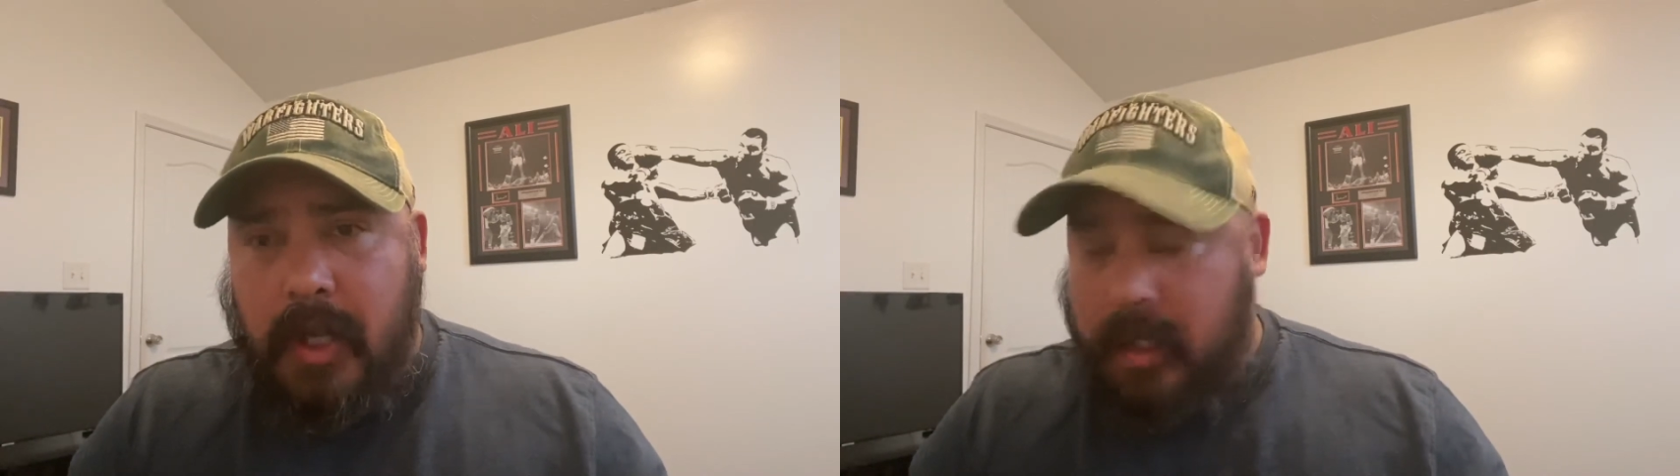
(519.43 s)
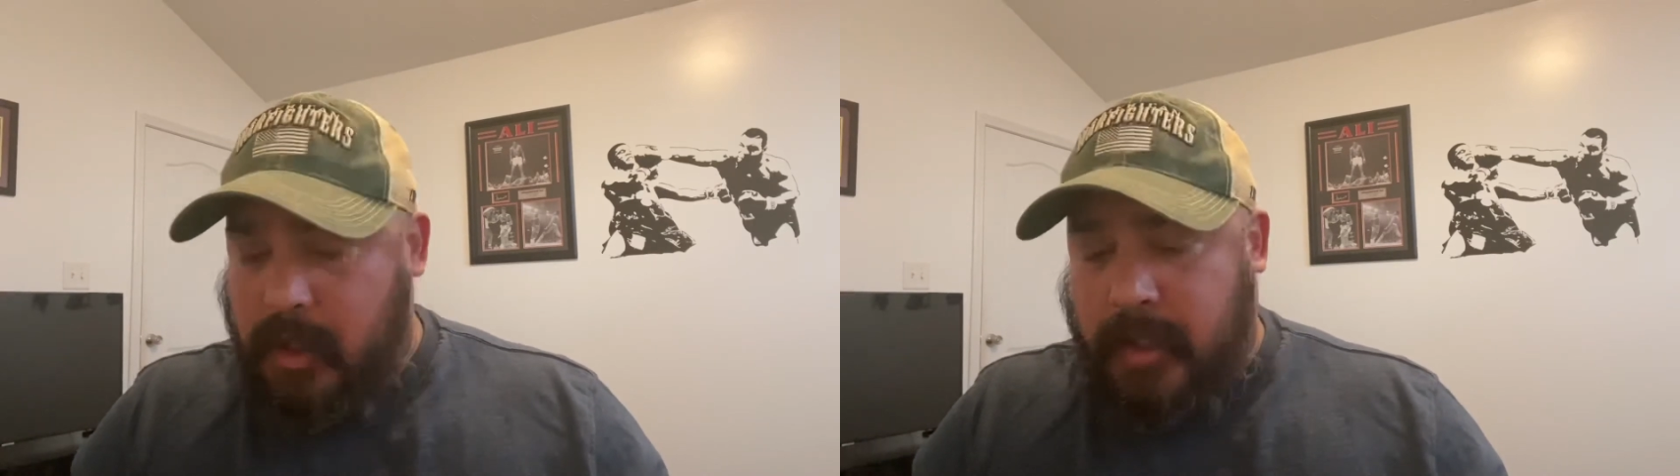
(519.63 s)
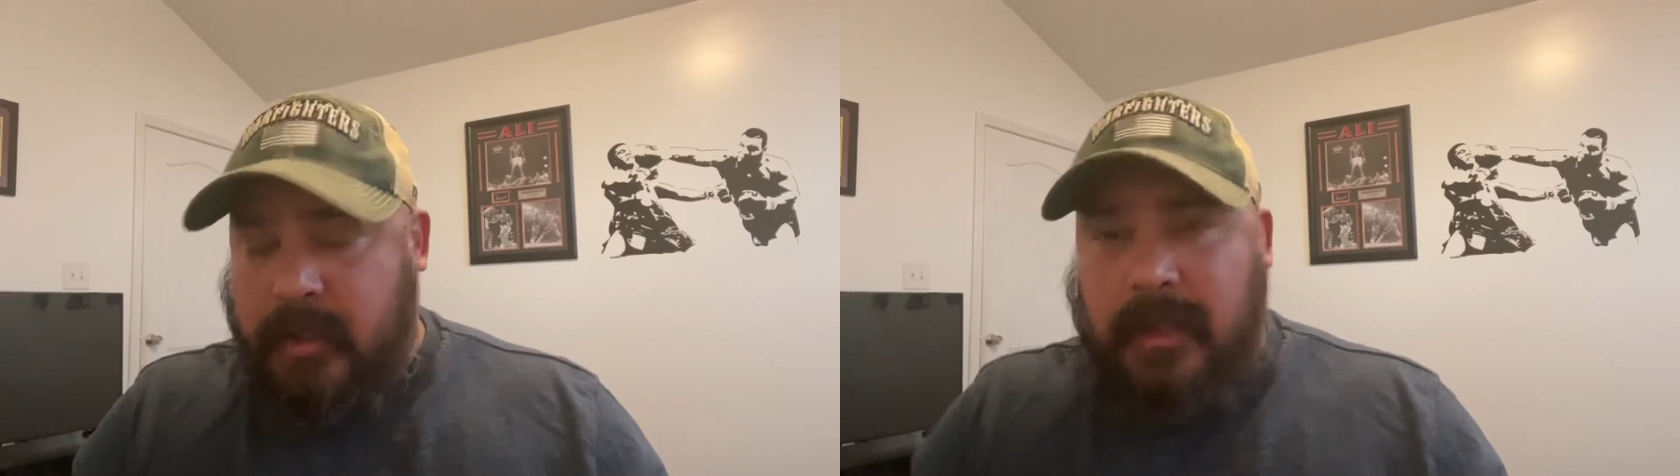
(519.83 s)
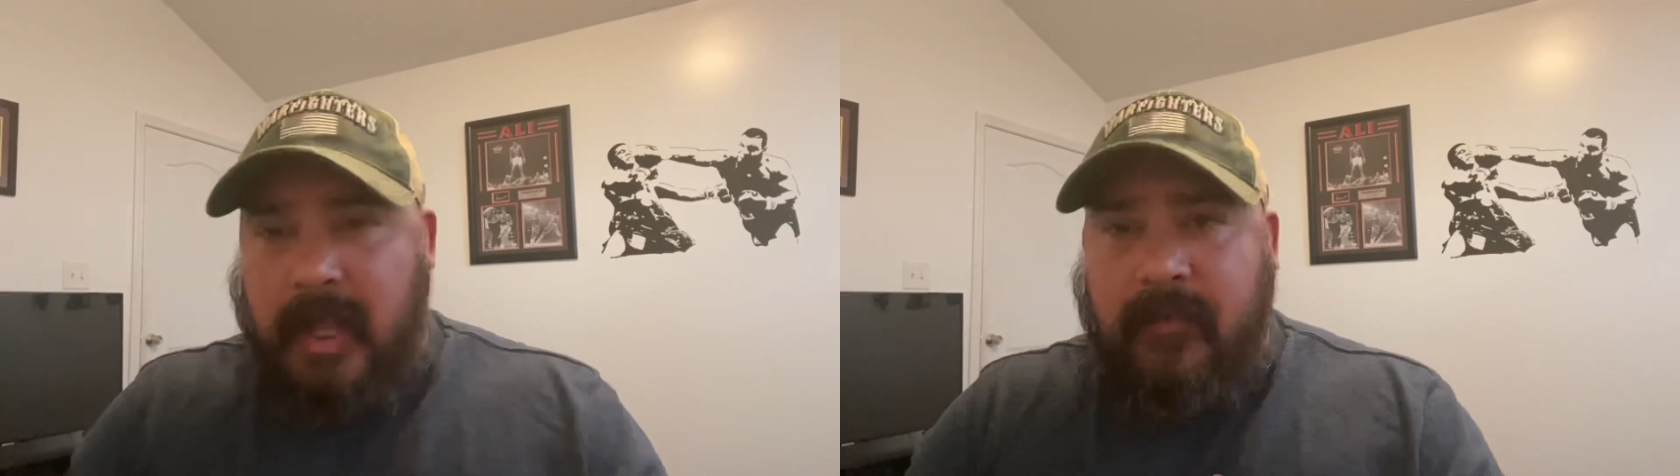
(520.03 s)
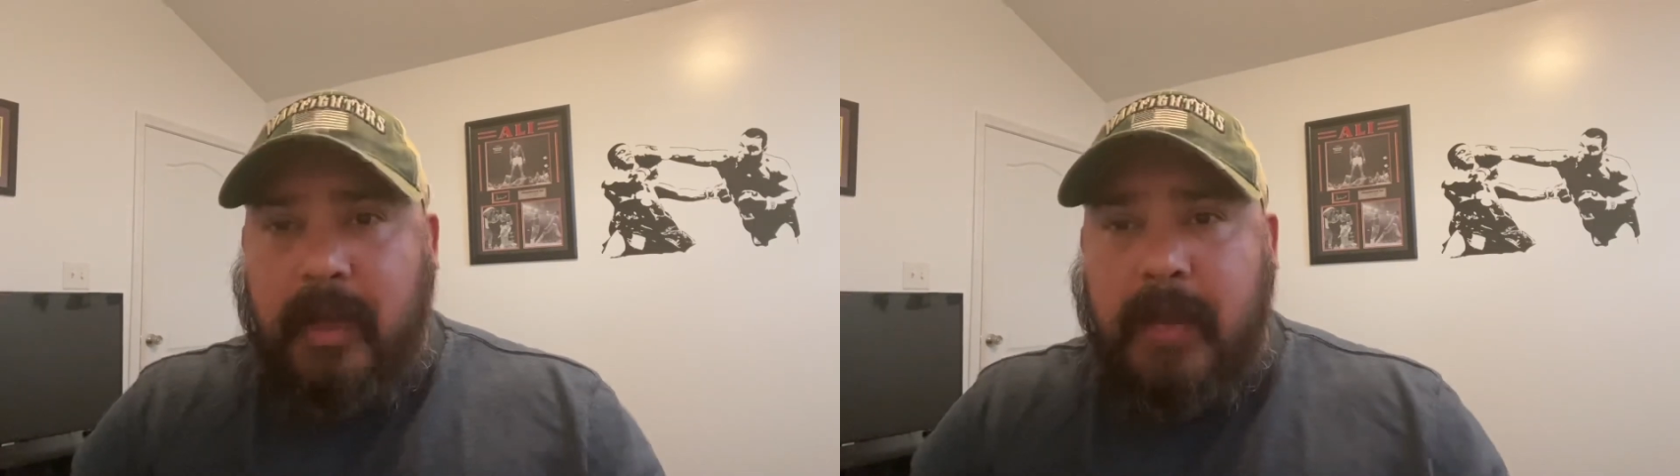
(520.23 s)
You could
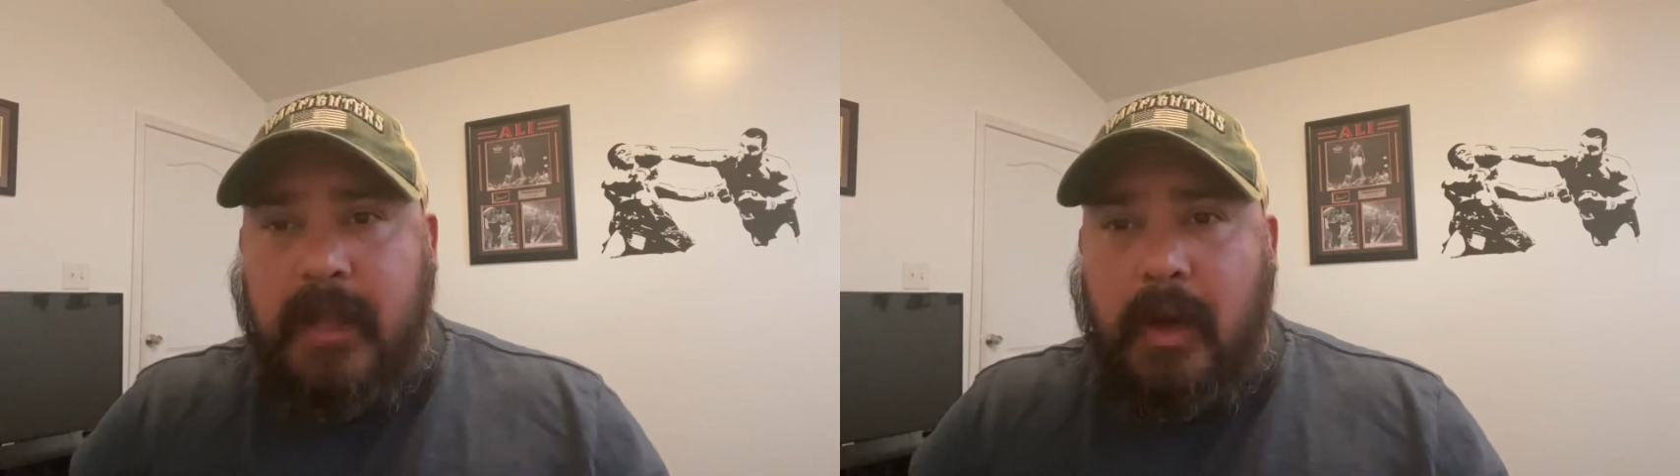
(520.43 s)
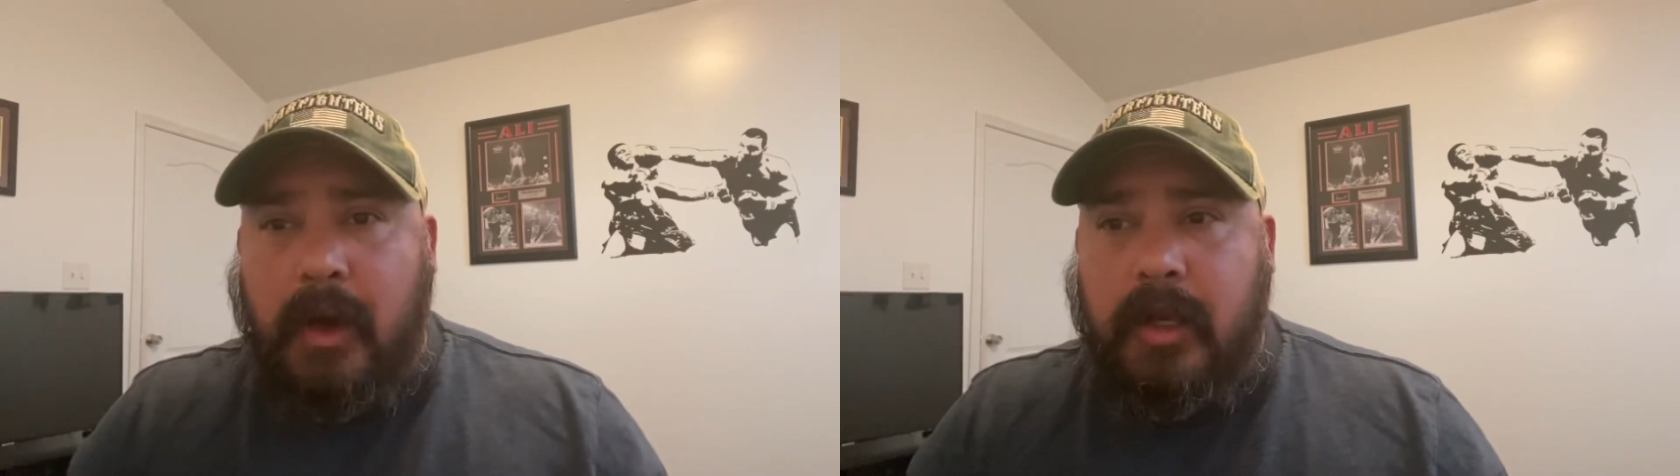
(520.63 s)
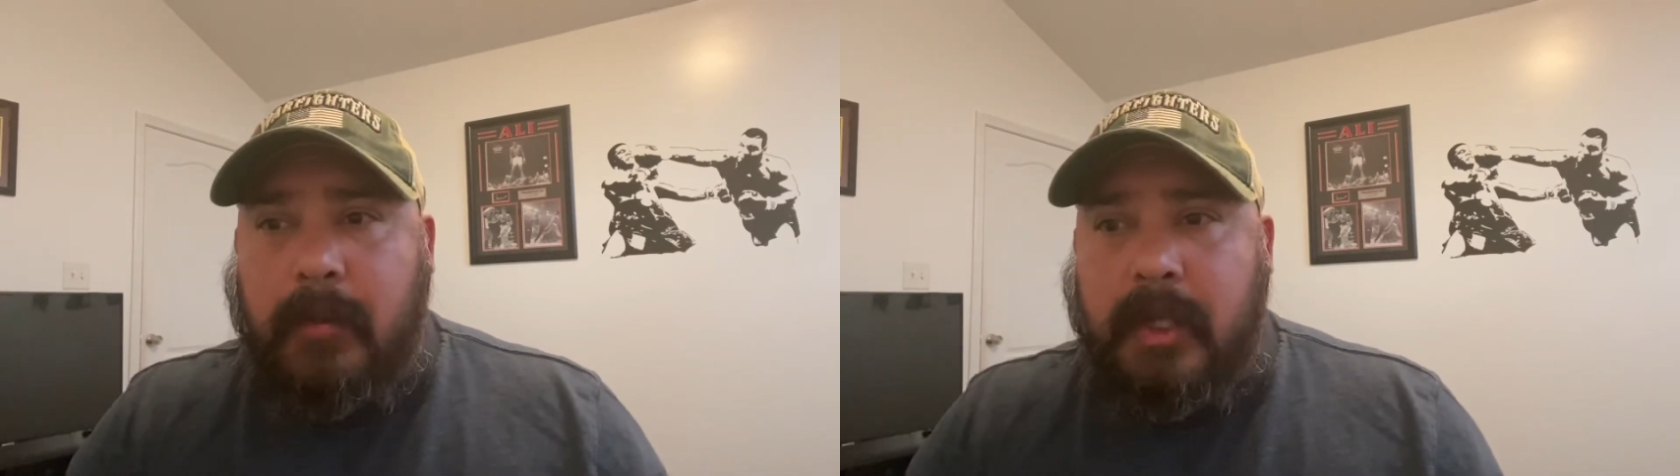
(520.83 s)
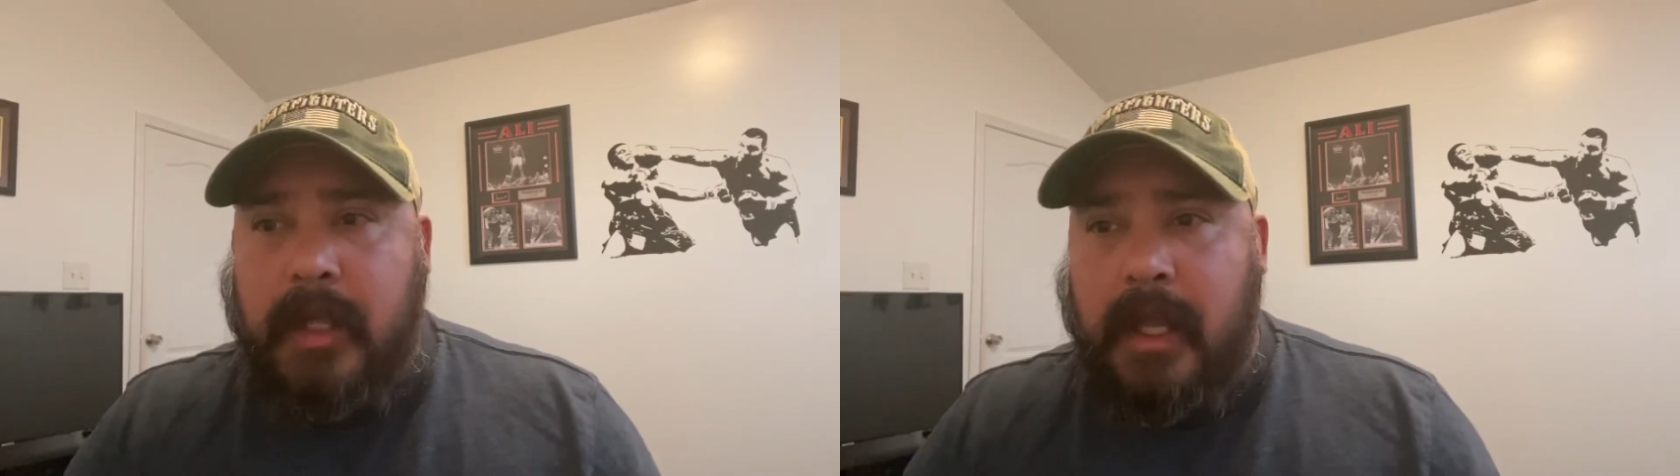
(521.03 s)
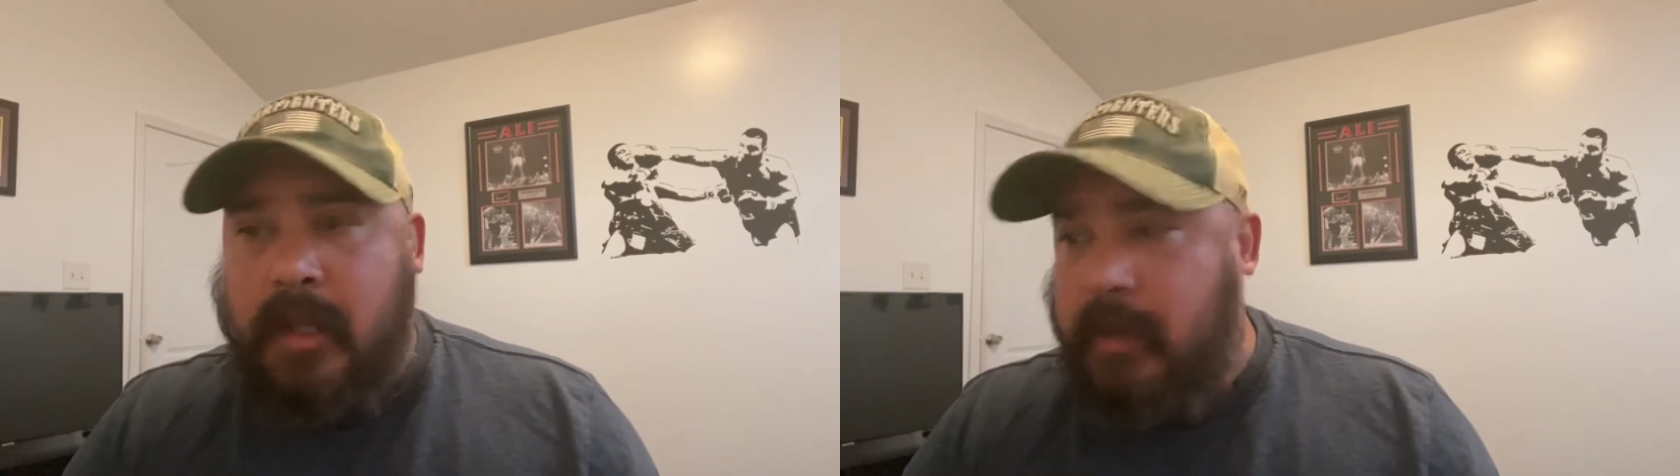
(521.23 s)
definitely make the argument that he,